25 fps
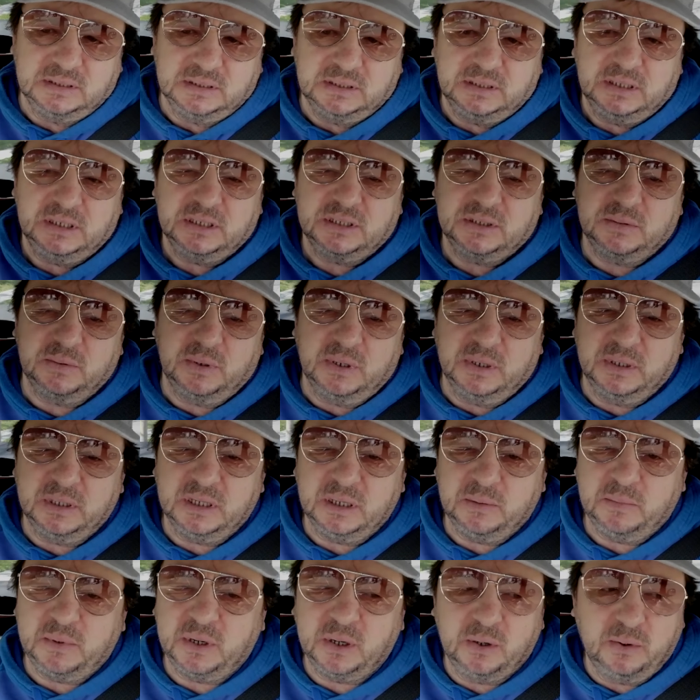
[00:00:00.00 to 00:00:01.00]
this one,
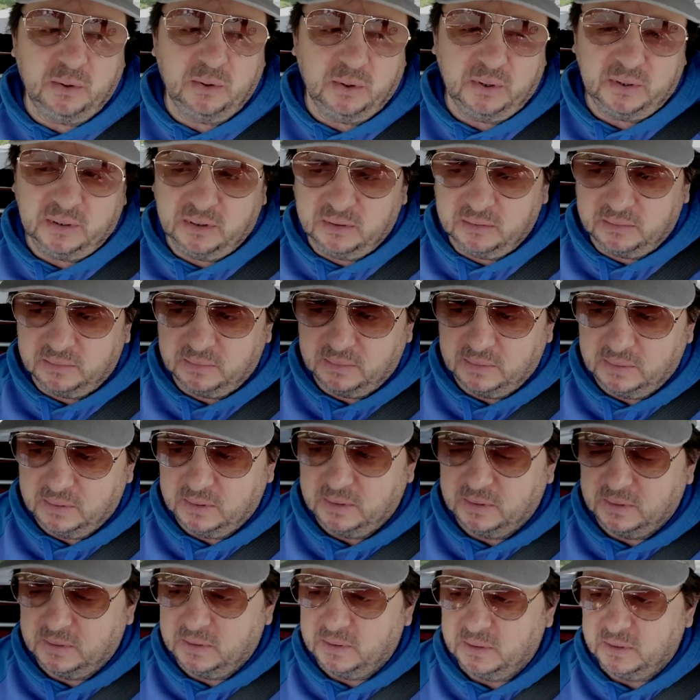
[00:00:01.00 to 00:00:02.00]
I'm recording
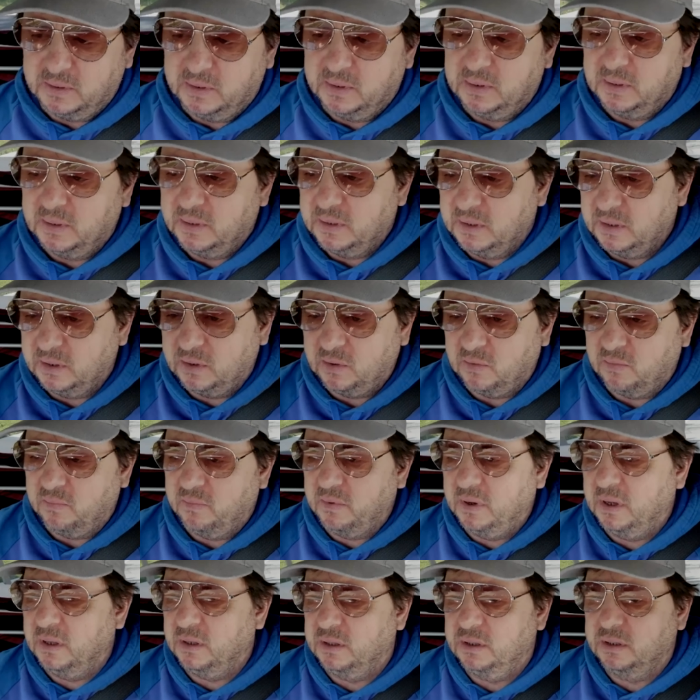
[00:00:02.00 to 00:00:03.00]

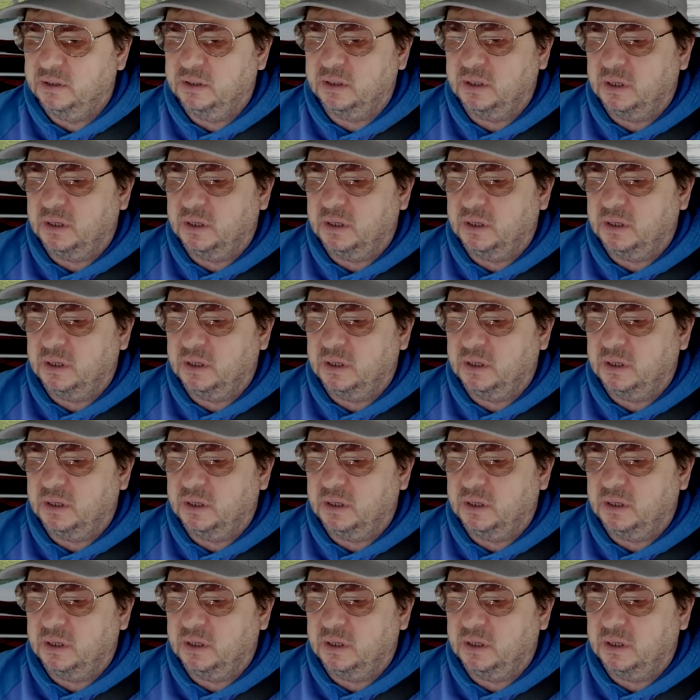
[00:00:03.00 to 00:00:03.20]
with